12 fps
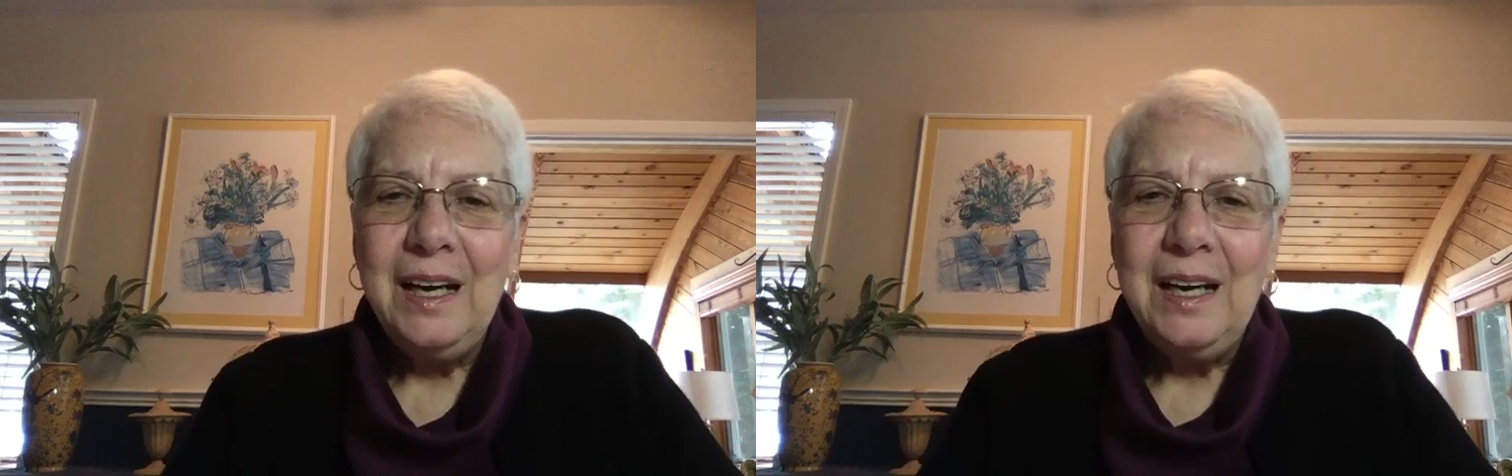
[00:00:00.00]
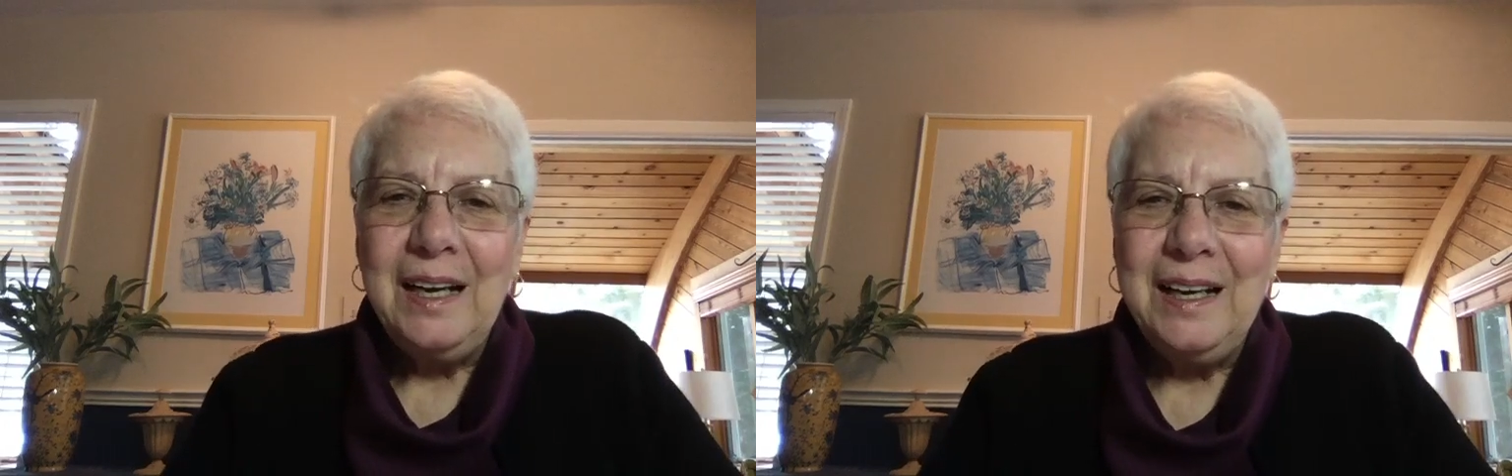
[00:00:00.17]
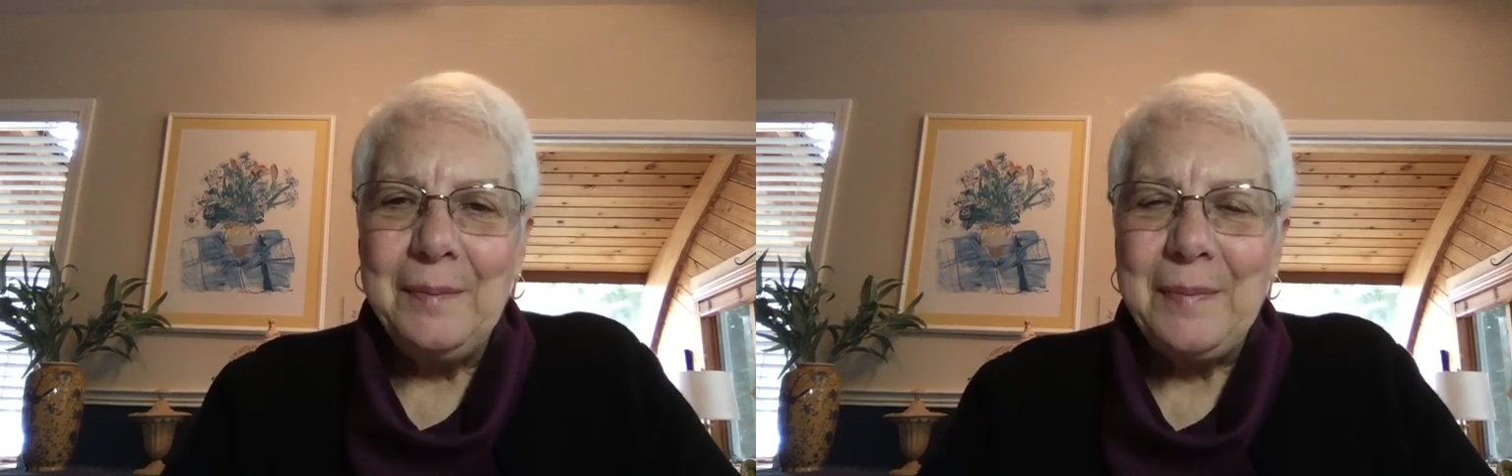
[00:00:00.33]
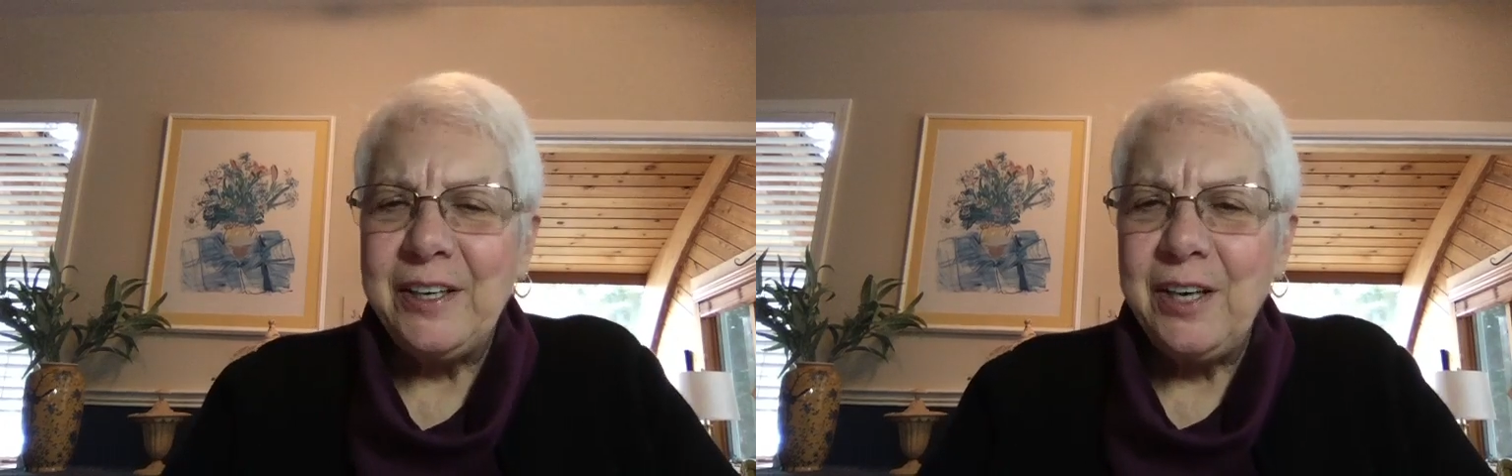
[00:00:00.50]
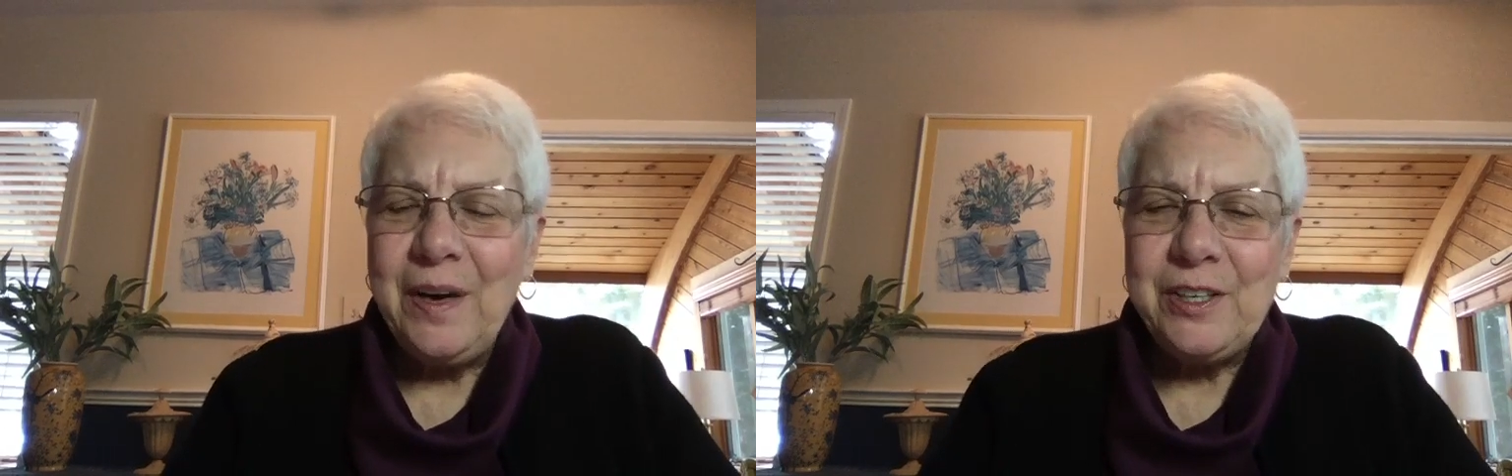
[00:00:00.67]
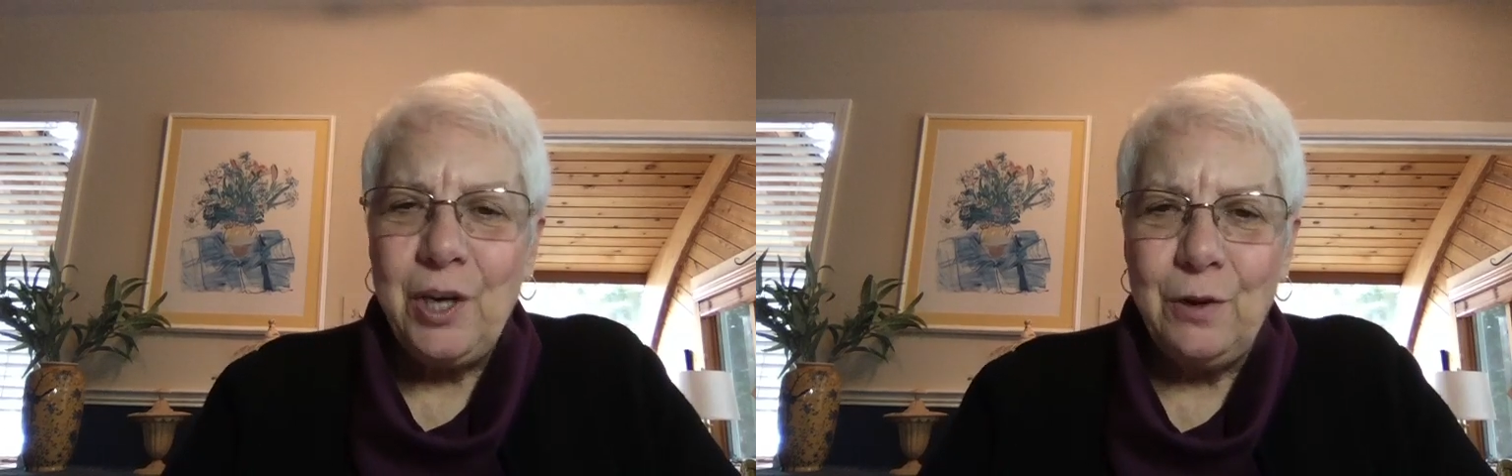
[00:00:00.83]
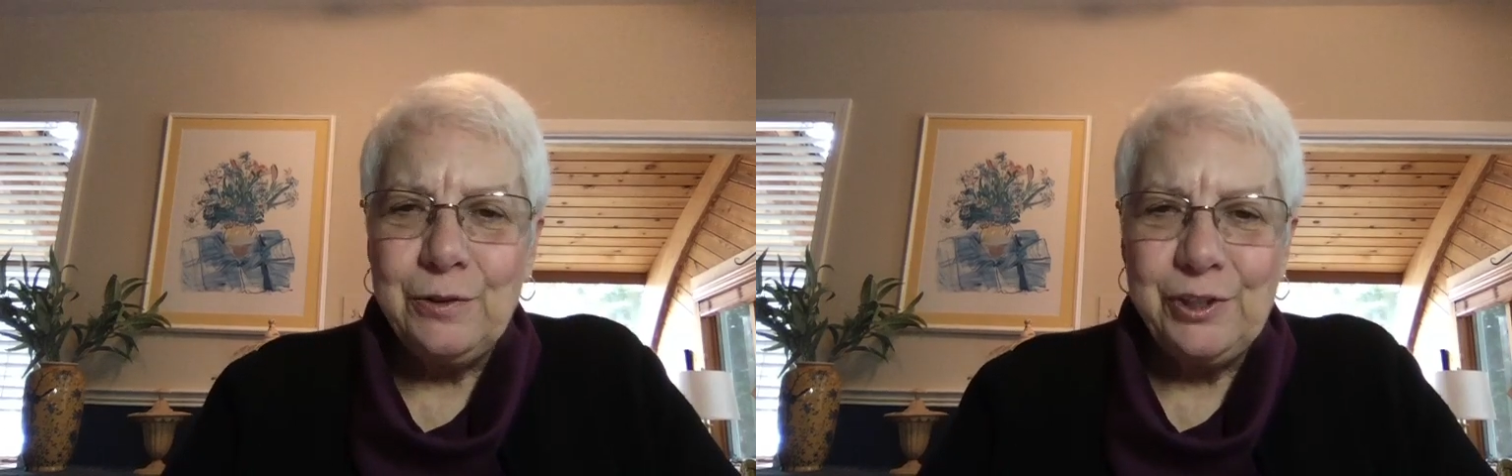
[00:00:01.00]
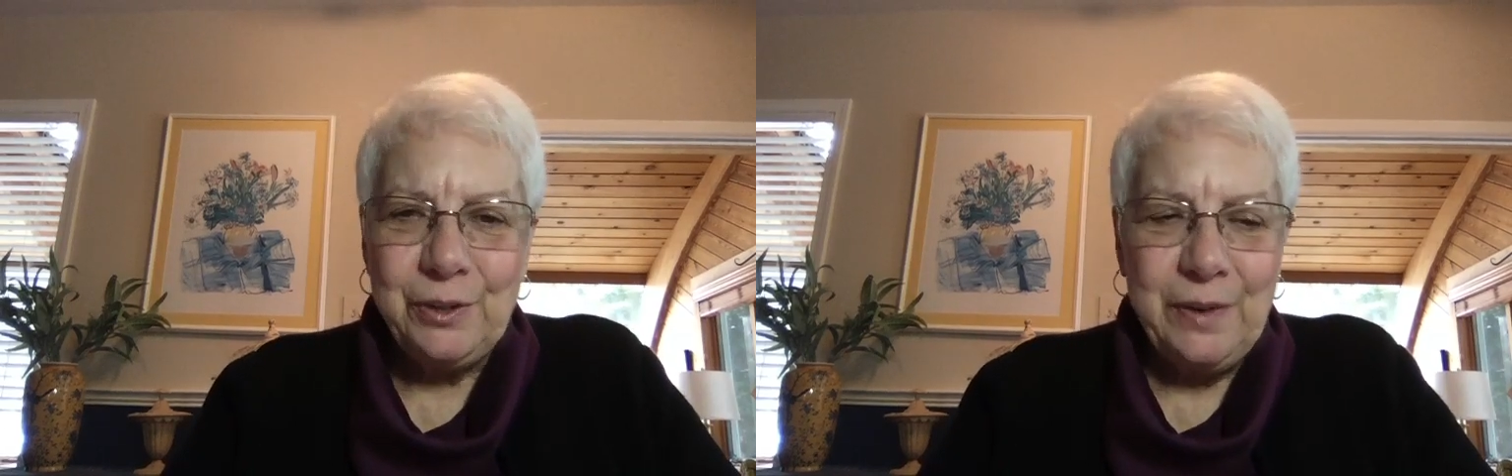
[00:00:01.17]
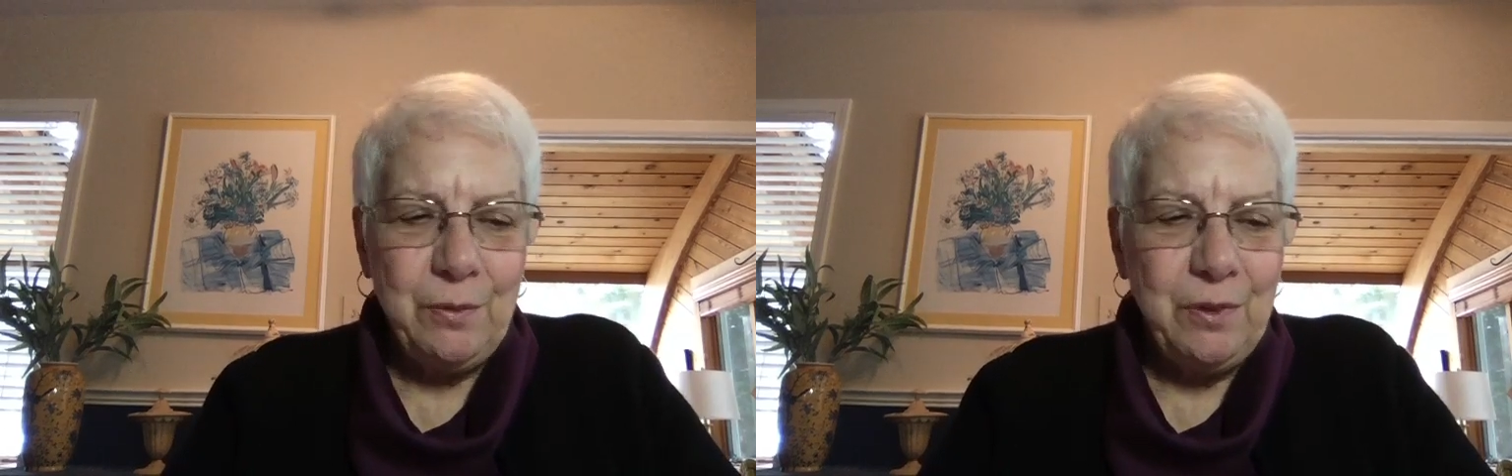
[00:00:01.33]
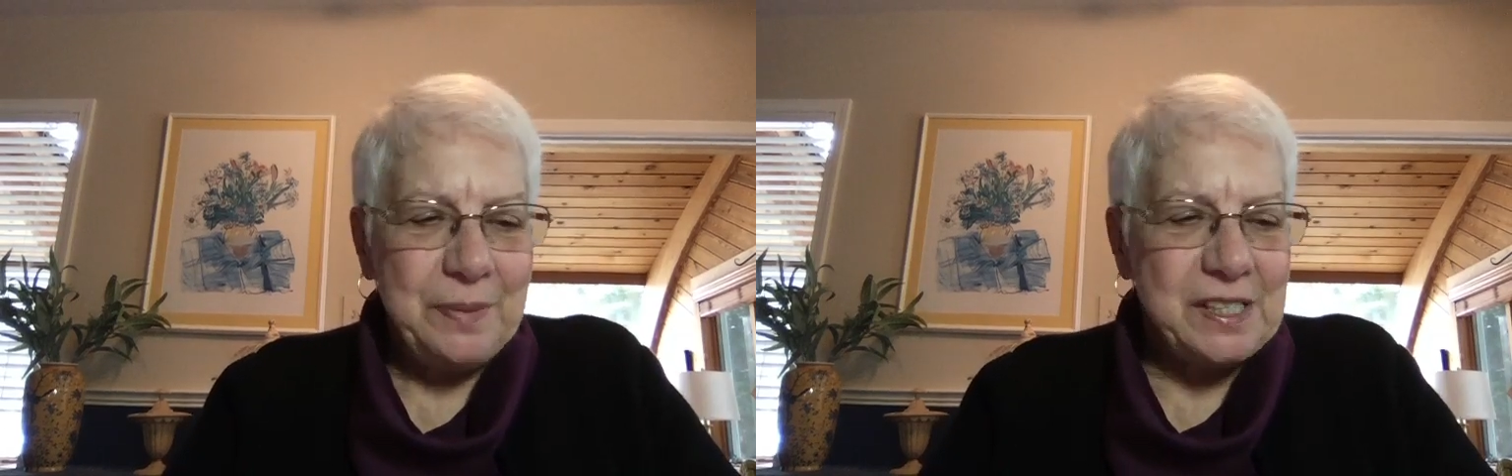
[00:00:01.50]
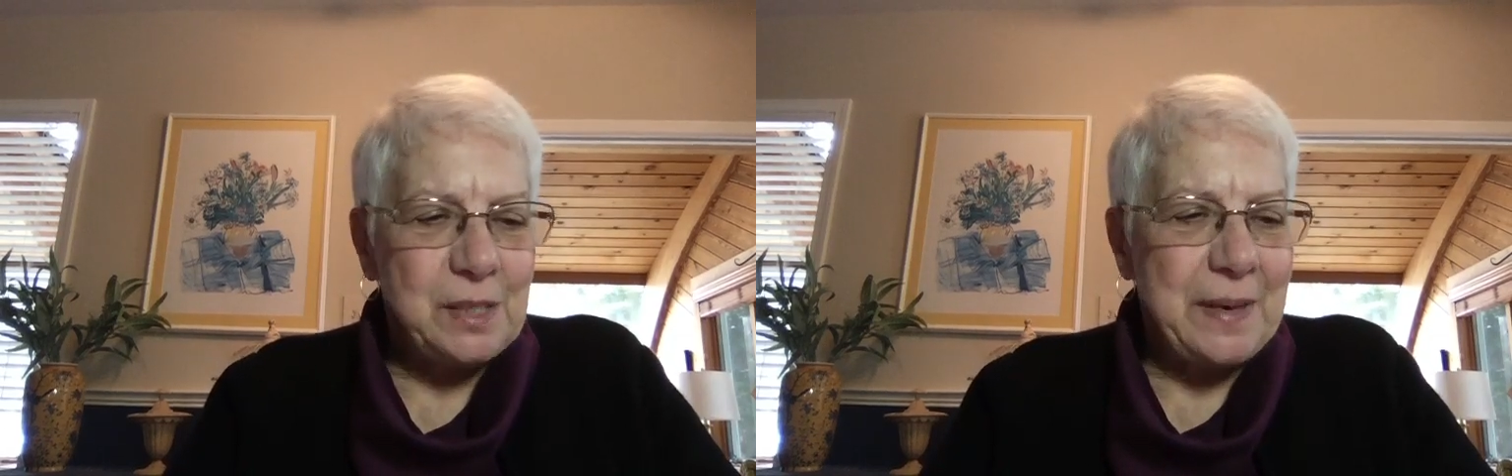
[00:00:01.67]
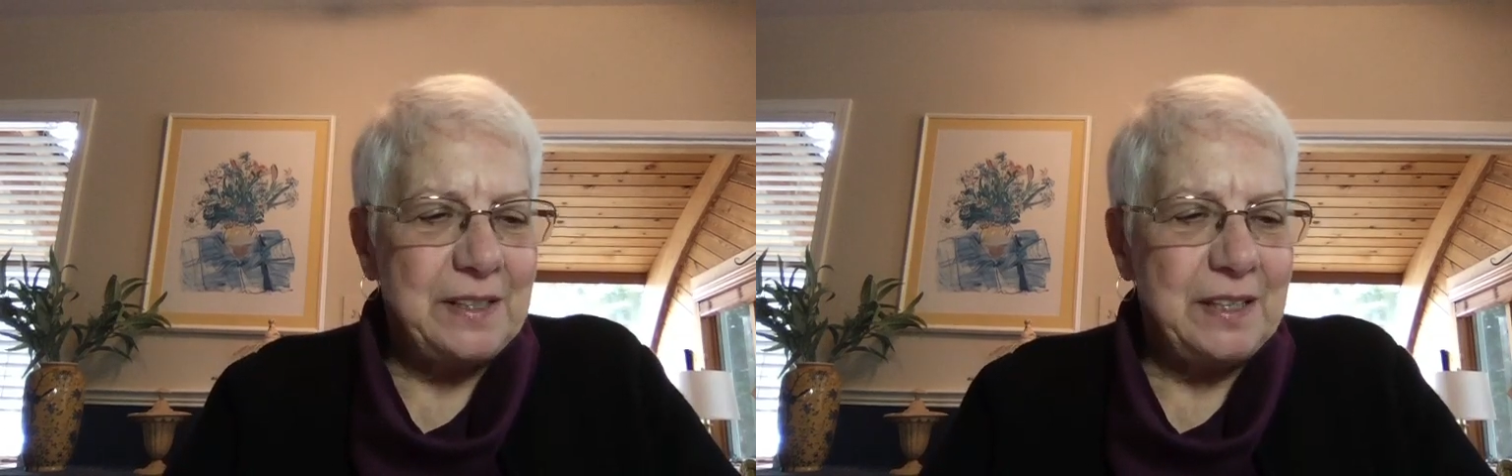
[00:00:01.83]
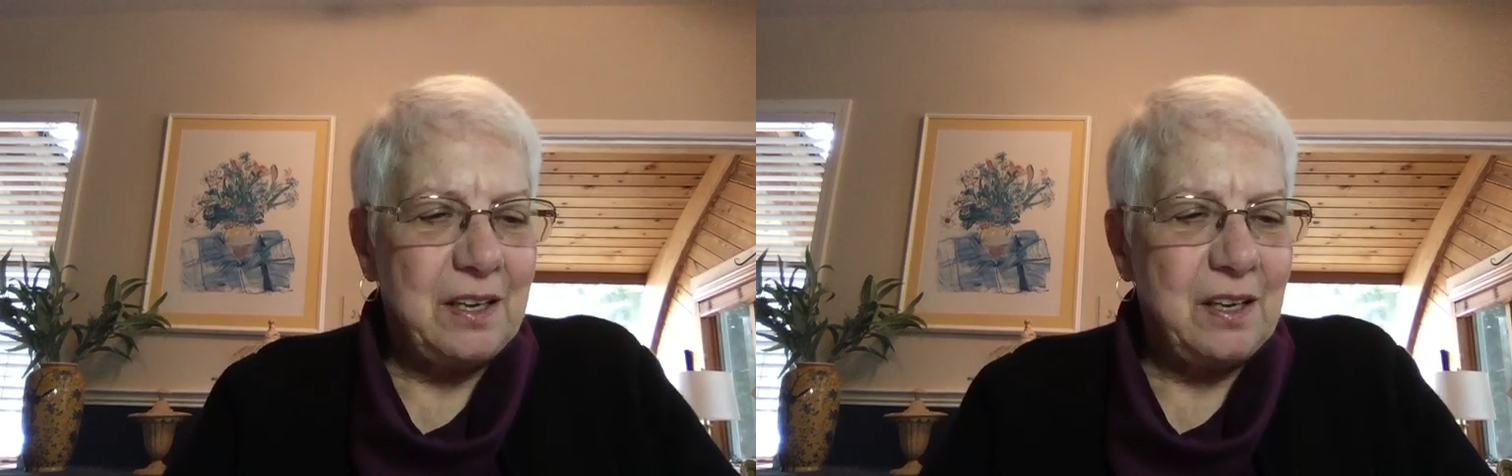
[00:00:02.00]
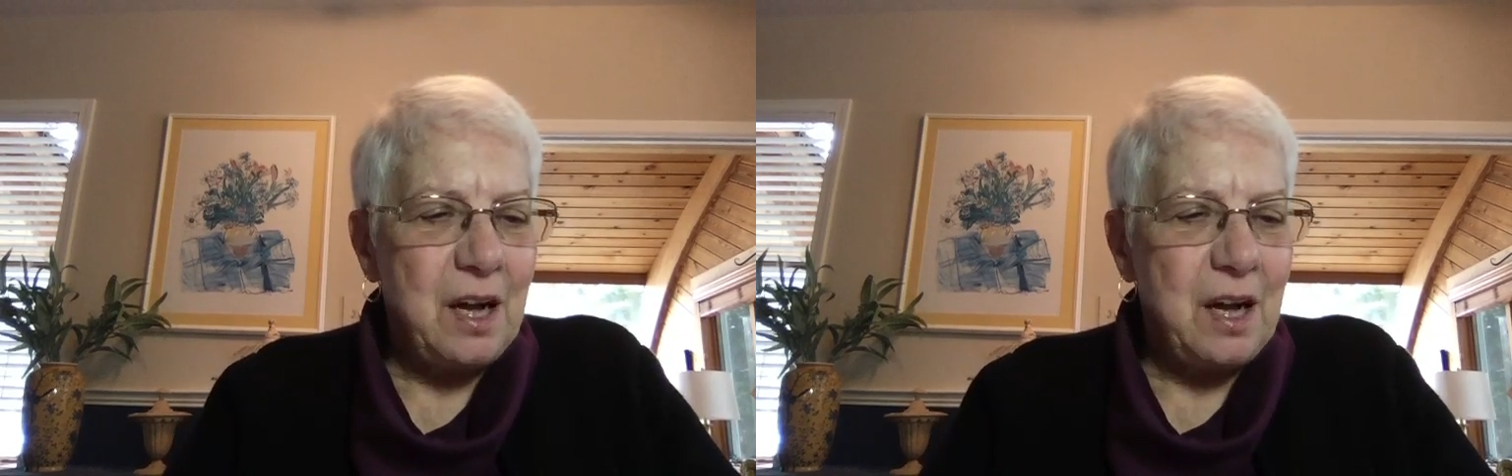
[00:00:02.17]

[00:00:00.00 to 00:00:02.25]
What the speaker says: I know I told you that we would be spending a